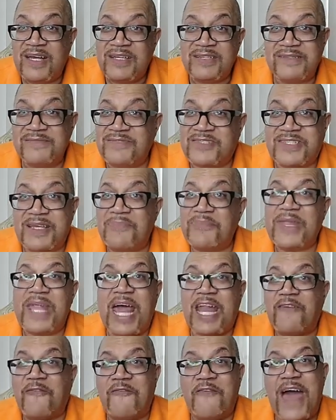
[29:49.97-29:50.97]
something out
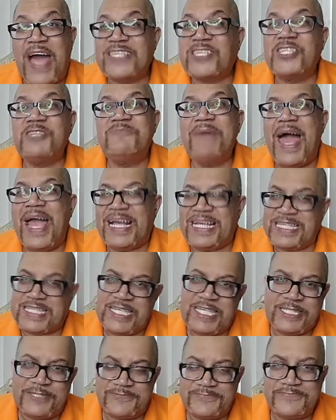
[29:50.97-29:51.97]
of fashion
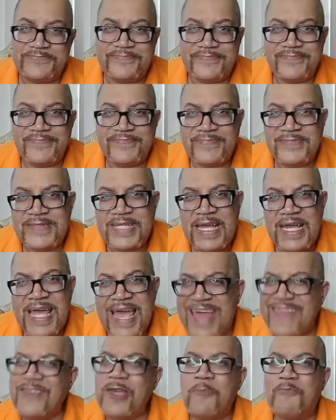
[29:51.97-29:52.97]
magazine,
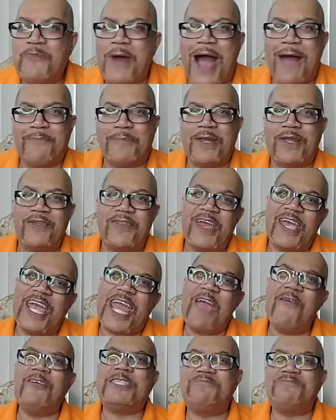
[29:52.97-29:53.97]
and they're popular, they're
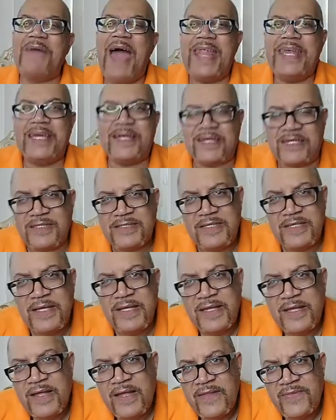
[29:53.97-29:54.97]
charismatic,
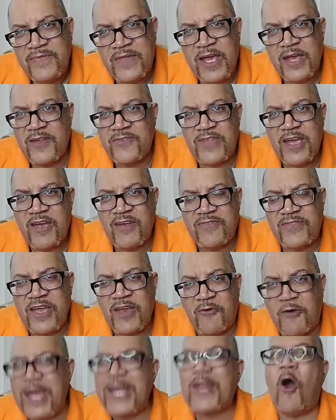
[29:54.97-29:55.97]
they're
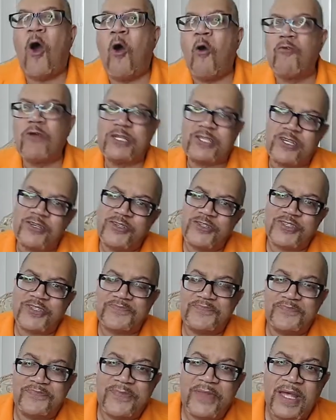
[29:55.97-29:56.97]
great
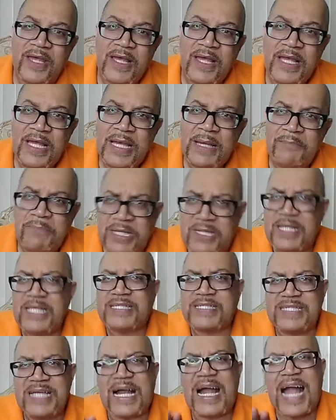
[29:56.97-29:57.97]
orators. But this
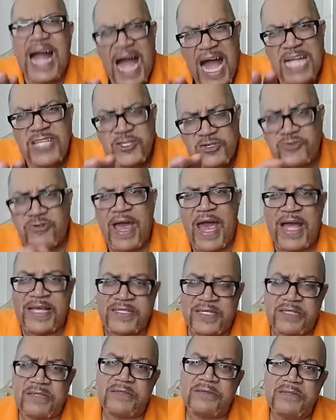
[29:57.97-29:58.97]
is a
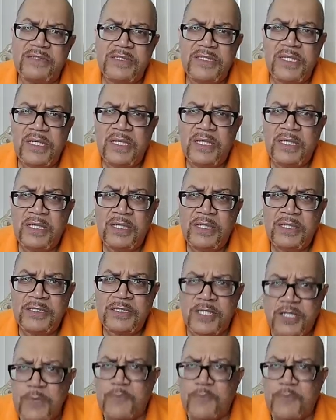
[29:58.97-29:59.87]
contrast to the